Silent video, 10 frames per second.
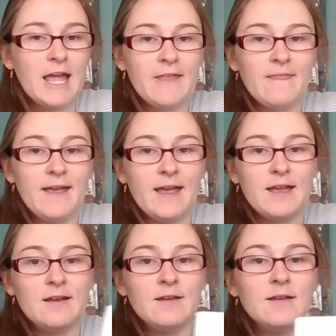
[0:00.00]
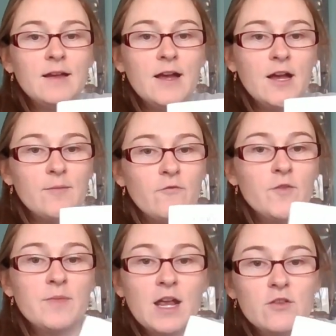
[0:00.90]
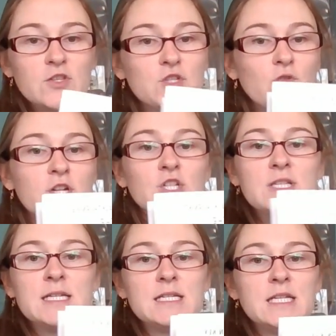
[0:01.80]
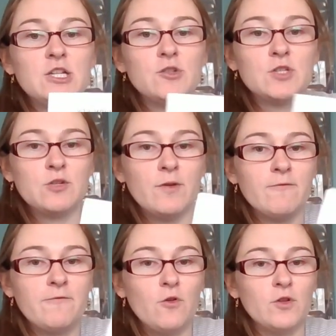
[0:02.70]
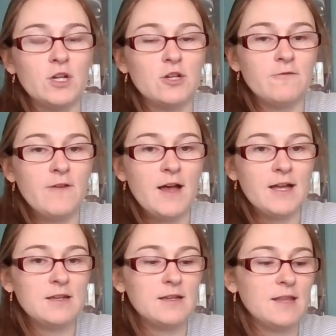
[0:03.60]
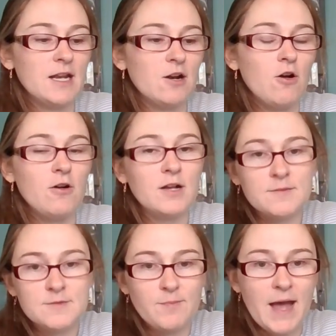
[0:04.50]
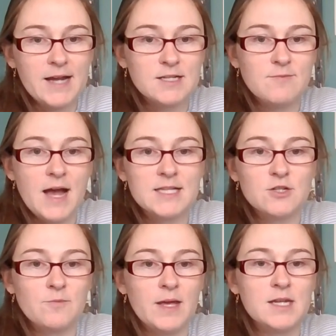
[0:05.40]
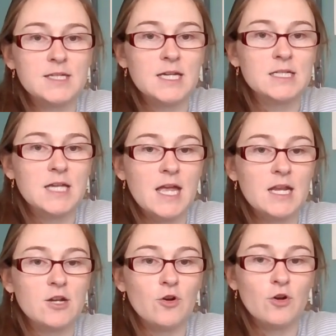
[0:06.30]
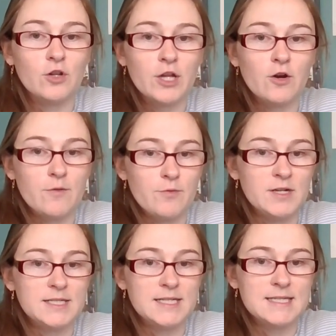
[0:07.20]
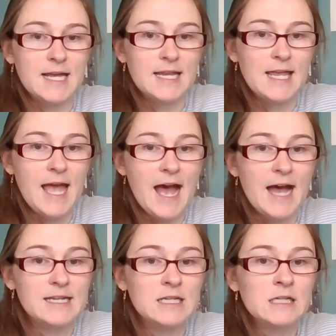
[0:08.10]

And then from there, the story just continues to unfold, and you find that it all comes back to Master Benedict and an earlier apprentice that he had.